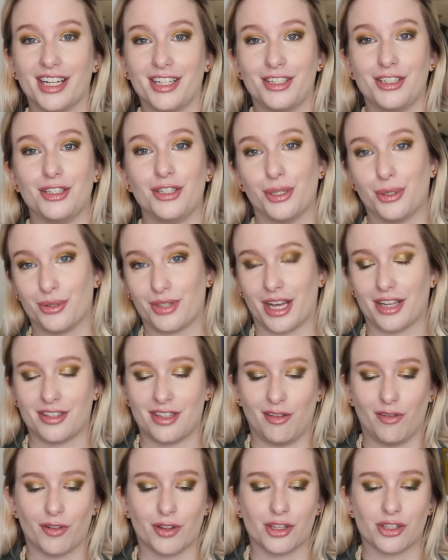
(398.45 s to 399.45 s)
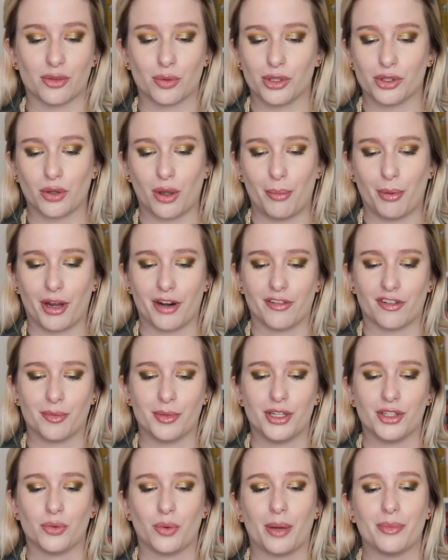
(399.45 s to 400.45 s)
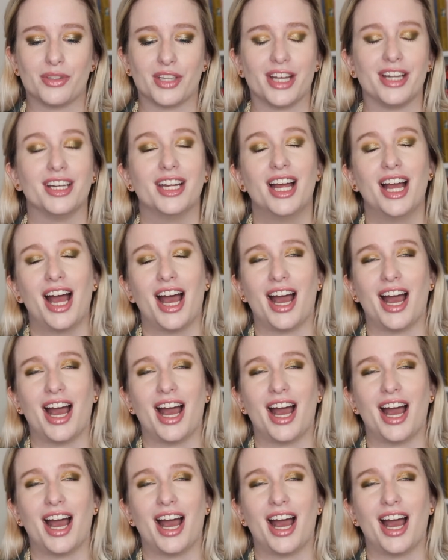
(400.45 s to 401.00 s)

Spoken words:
I didn't use Etsy for this one, so I bought it from his website,